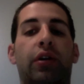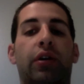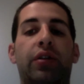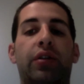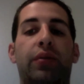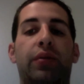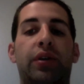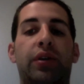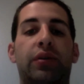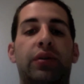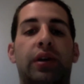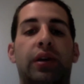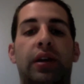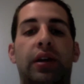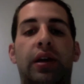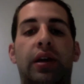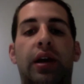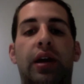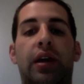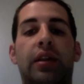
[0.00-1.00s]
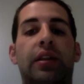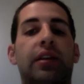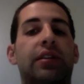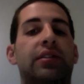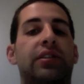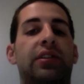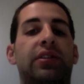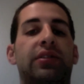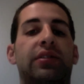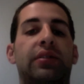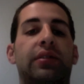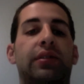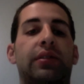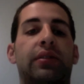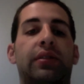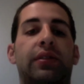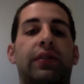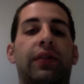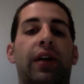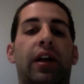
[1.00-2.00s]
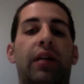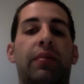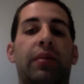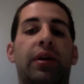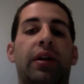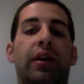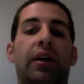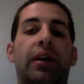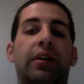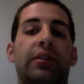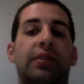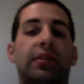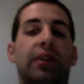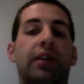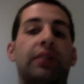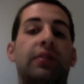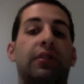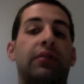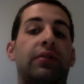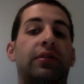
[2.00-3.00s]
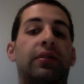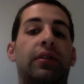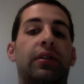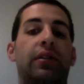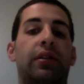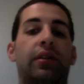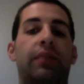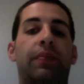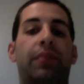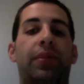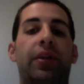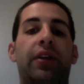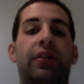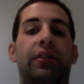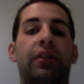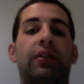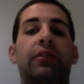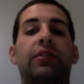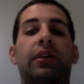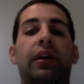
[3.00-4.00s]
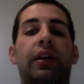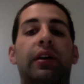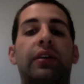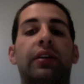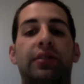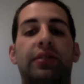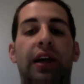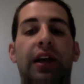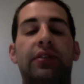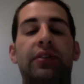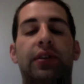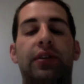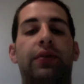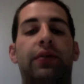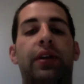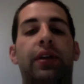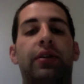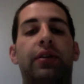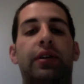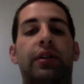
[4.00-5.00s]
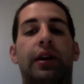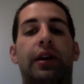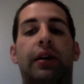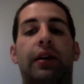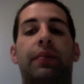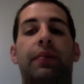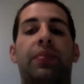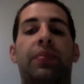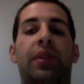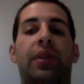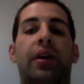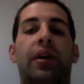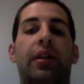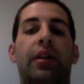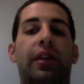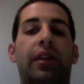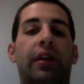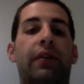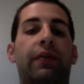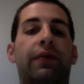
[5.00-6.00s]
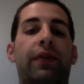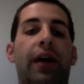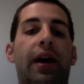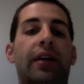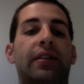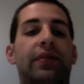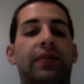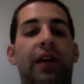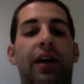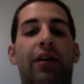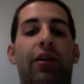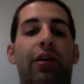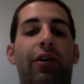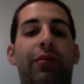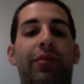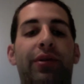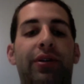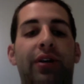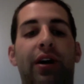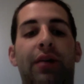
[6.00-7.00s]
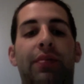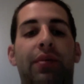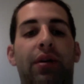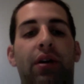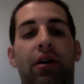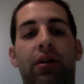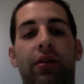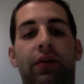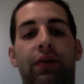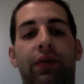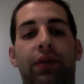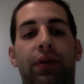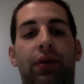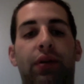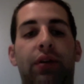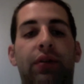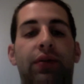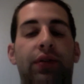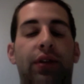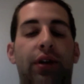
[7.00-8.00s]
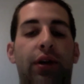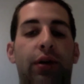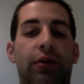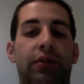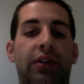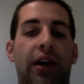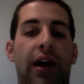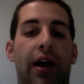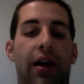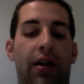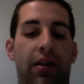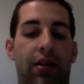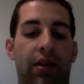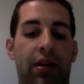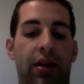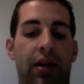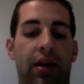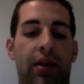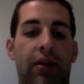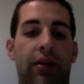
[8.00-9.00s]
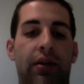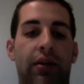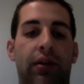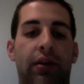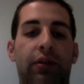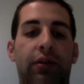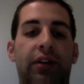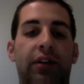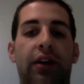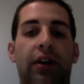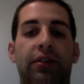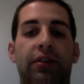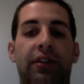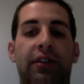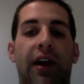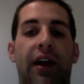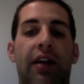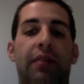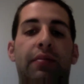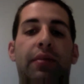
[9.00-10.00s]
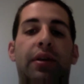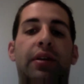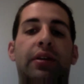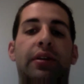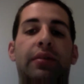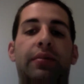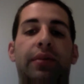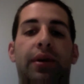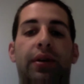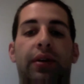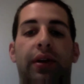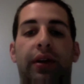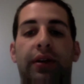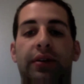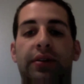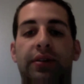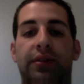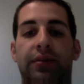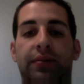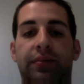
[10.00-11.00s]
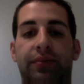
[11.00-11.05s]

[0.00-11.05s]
what you need, and this development exceeds is excess of their need. They in fact have not opened up all the floors to the hotels and condominium buildings.